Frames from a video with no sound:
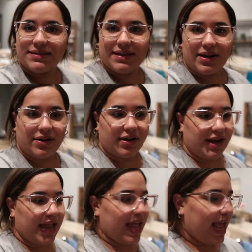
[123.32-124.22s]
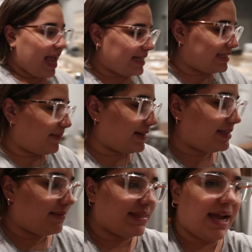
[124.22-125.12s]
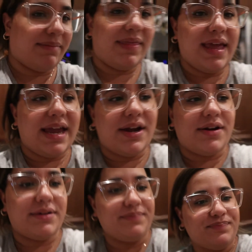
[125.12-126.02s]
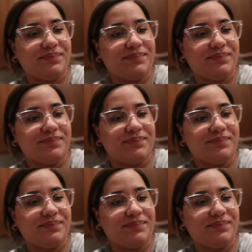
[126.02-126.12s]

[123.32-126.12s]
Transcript: center and spend some time there.